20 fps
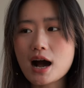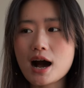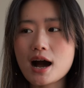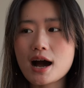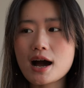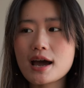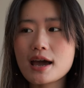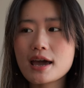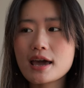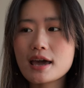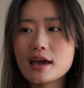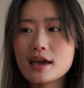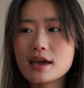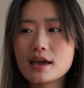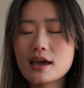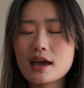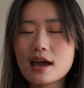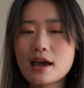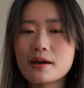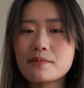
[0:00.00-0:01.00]

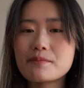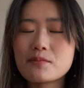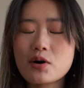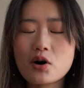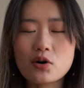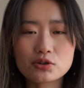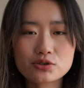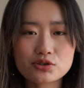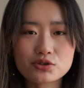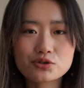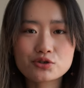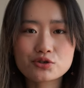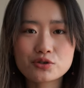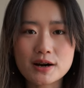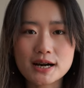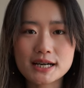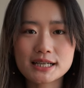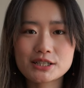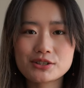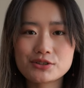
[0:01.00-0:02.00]
I am also
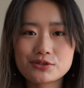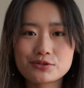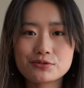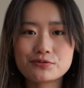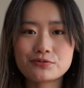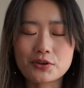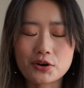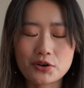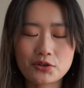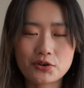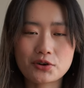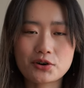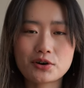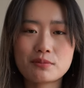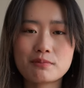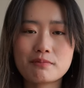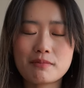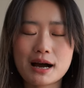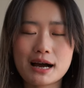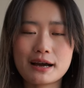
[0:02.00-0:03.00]
trying to
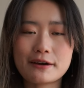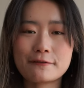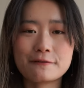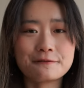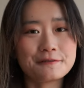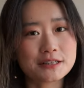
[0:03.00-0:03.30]
further my